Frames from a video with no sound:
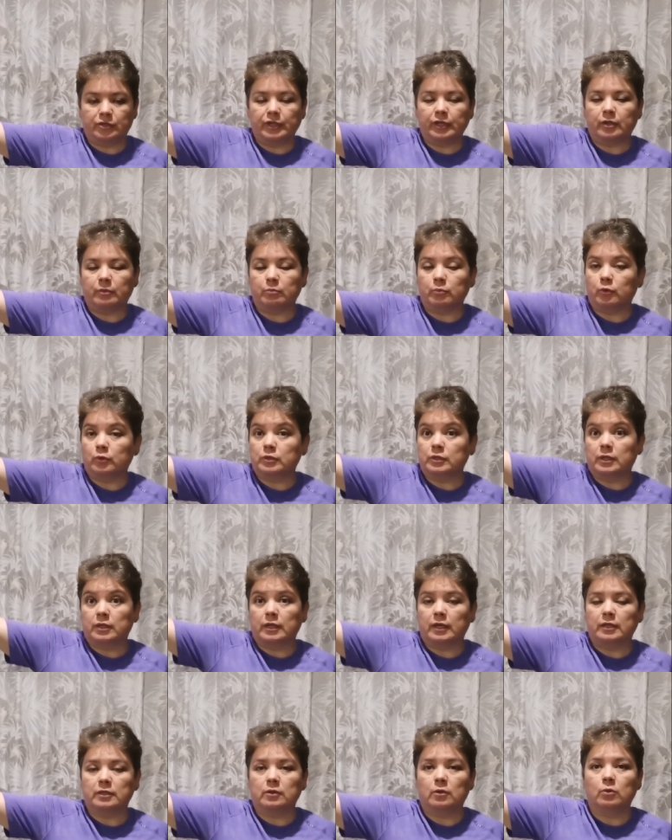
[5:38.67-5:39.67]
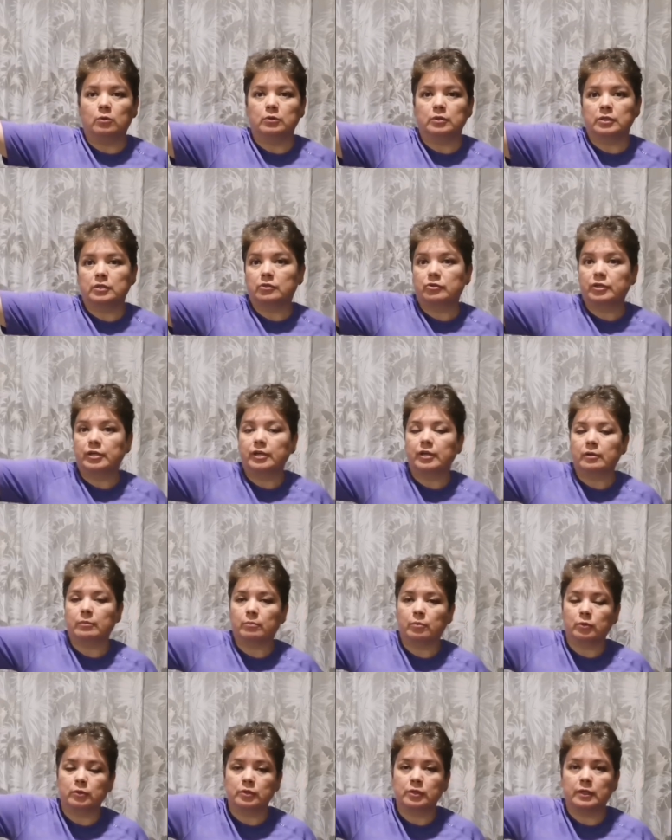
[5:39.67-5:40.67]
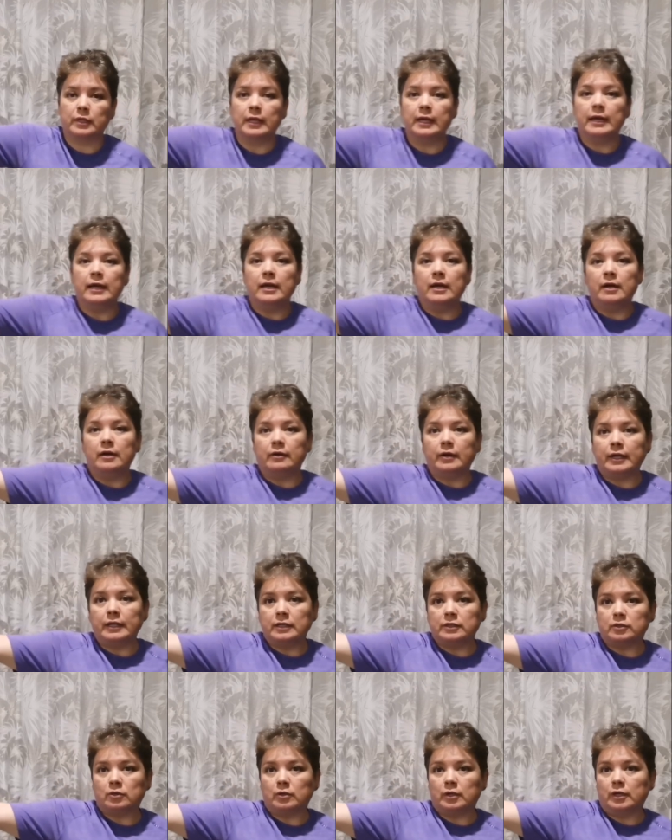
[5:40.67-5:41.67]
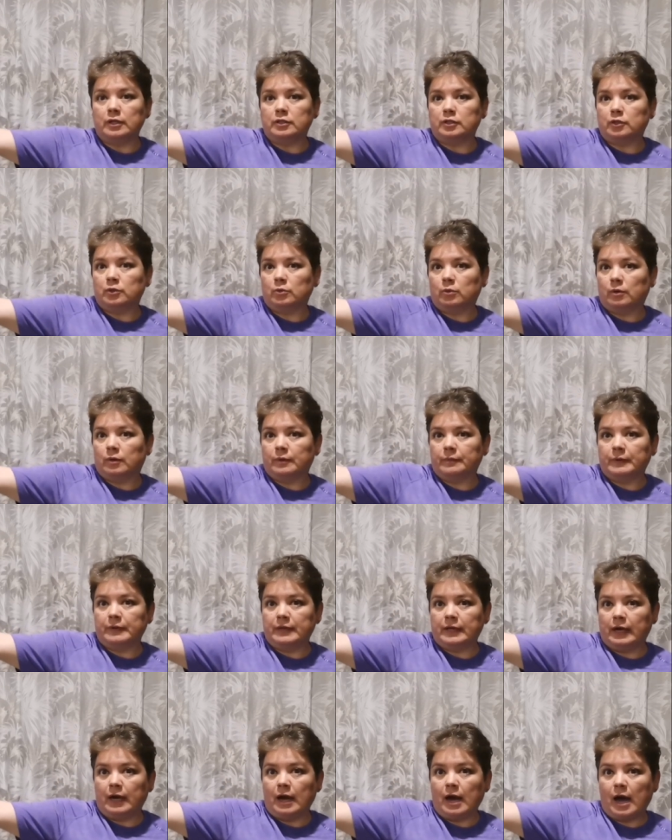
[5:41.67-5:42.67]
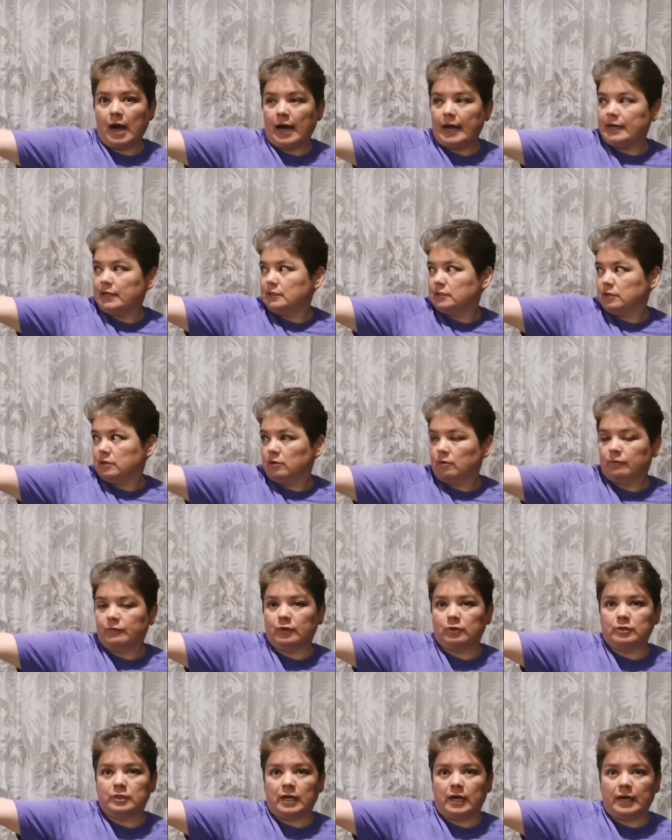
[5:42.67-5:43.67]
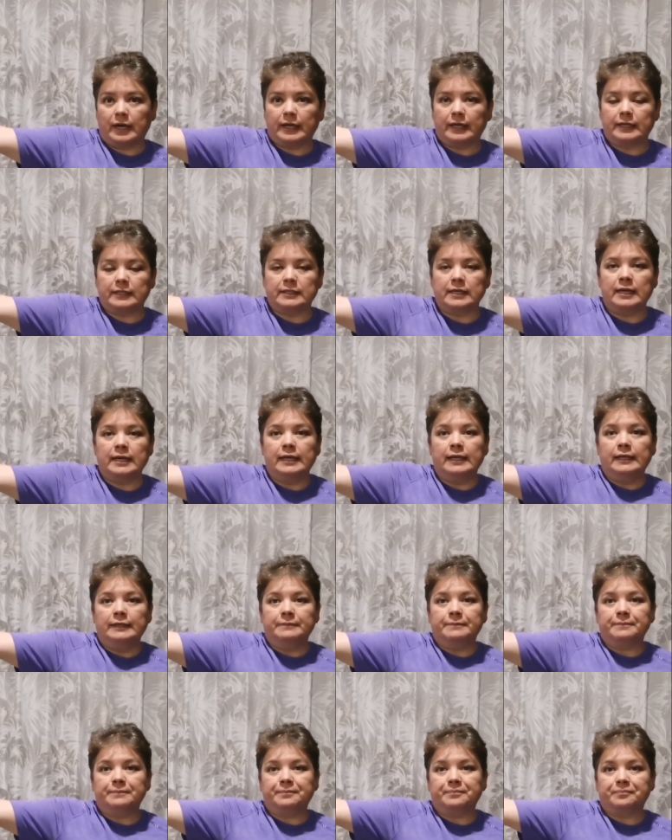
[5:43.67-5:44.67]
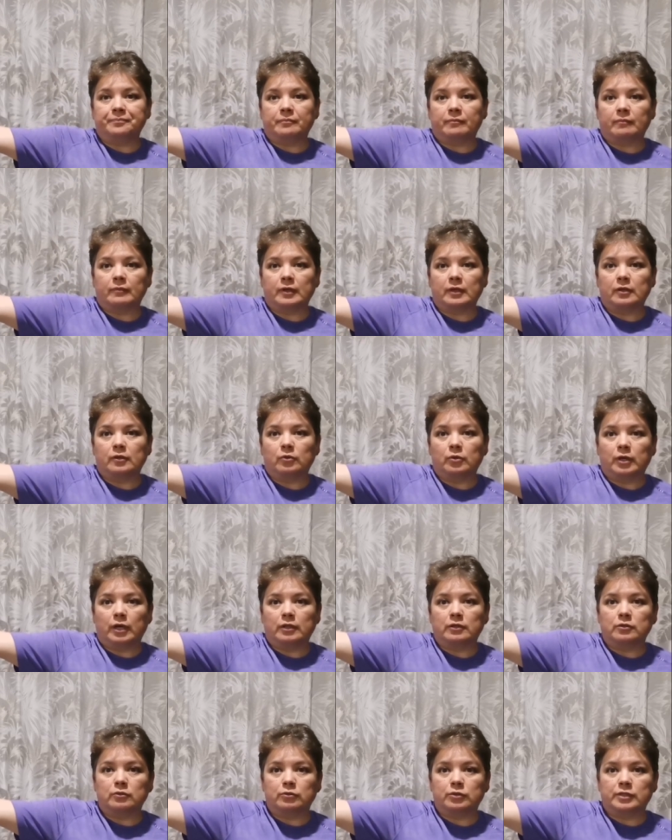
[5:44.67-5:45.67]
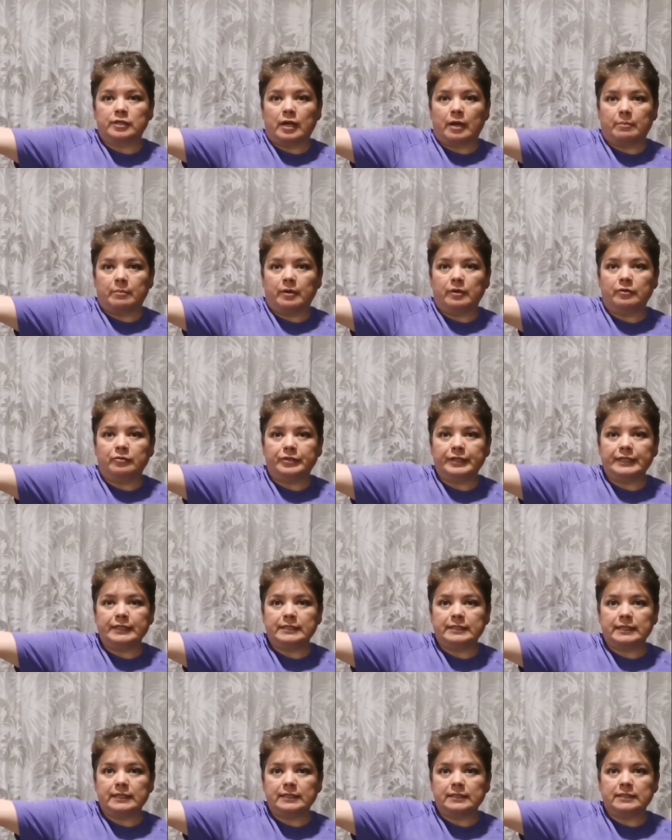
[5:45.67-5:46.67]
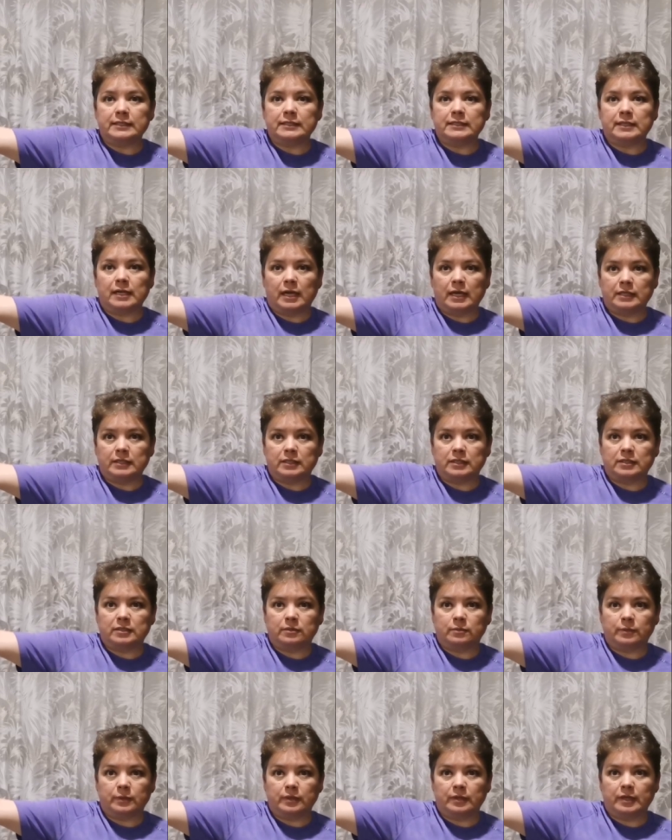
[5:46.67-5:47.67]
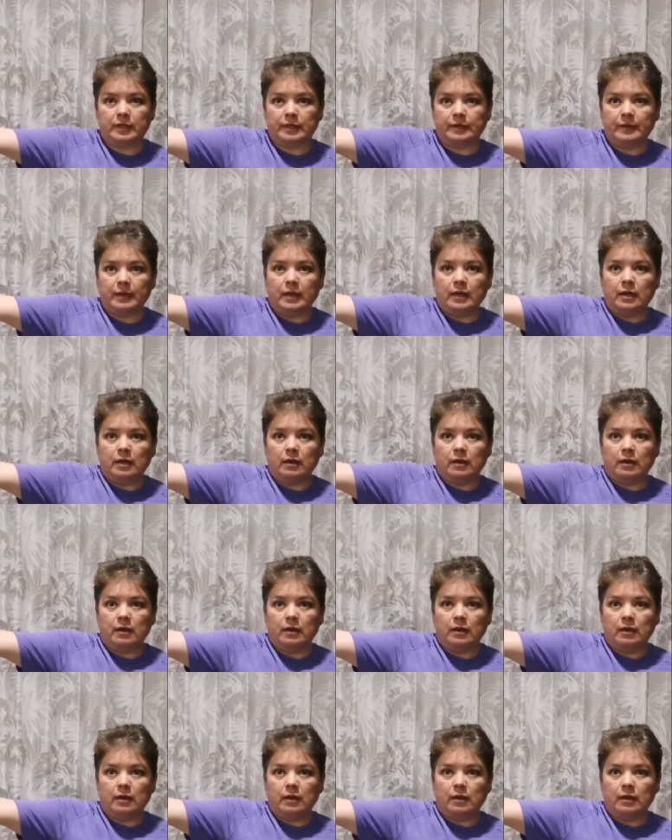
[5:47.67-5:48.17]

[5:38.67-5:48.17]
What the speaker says: drinking bottle and hold the drinking bottle, right? So at the height of your target, you can do some wrist exercises with the